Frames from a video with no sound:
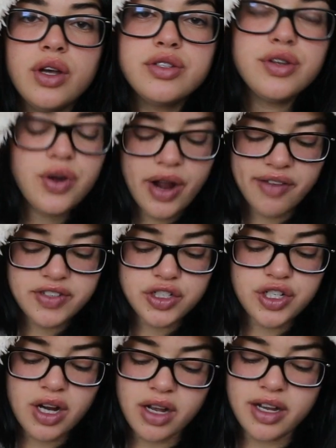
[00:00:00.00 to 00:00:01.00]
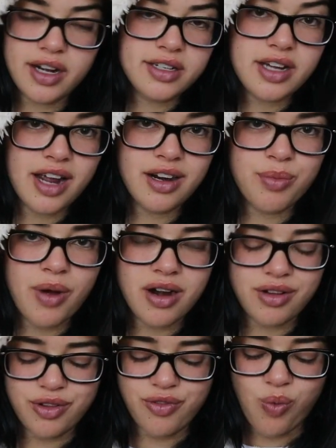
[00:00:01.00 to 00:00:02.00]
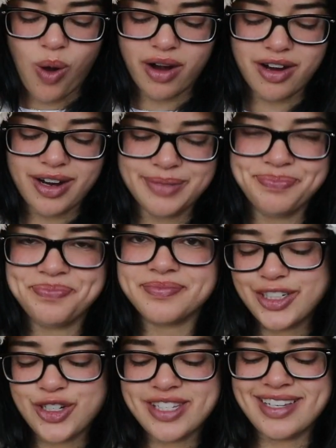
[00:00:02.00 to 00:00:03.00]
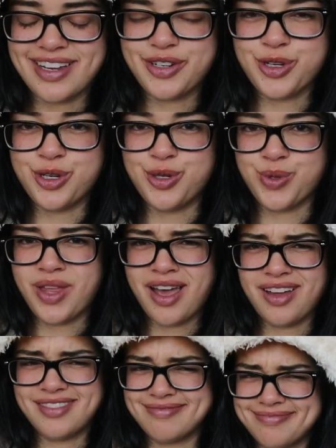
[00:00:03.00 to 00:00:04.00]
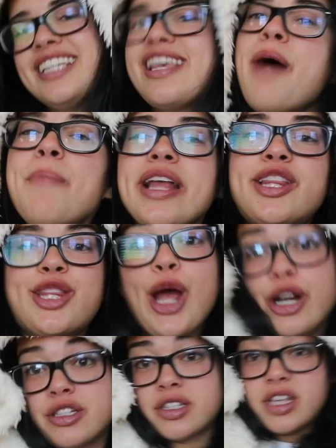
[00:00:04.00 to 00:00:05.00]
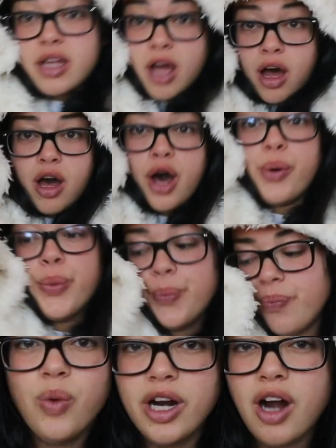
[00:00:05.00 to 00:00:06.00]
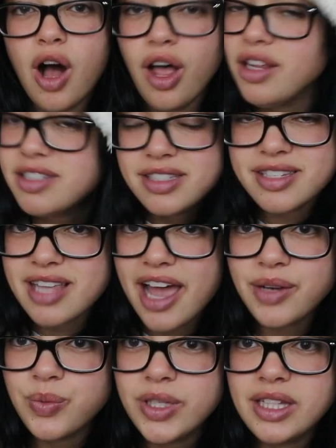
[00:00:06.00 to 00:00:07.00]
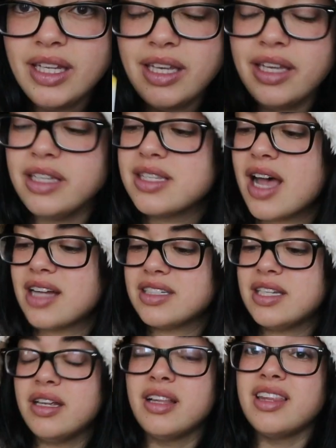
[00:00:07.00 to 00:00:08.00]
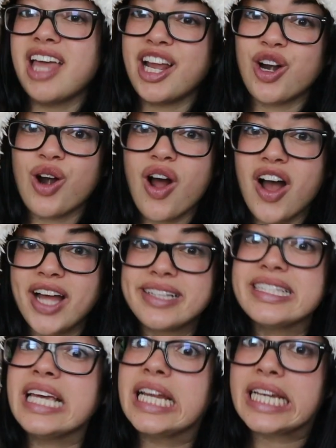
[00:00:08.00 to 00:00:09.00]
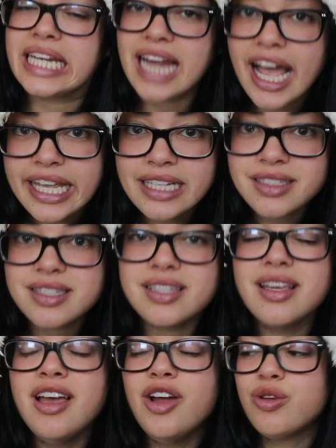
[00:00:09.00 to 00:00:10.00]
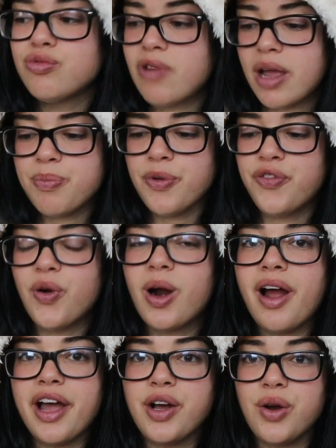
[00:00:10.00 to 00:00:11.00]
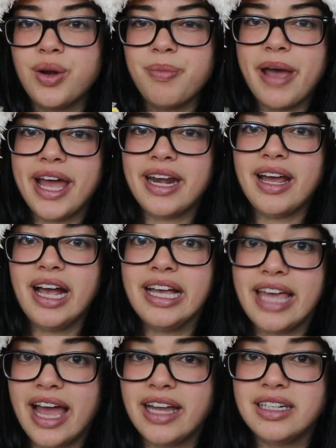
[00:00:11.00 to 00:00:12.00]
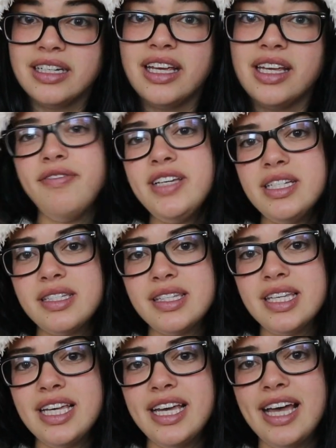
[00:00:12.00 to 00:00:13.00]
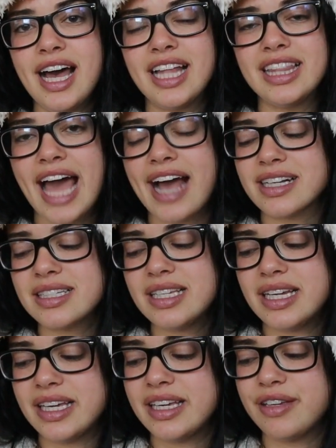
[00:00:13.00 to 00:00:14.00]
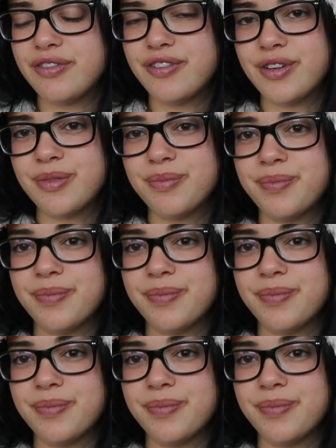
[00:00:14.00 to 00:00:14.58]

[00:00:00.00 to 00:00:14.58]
You also don't have to chug an entire bottle of water. I just tend to do that. Cause I'm a thirsty hoe! We're all set with these until later on tonight, right before I go to bed again. Obviously, a laxative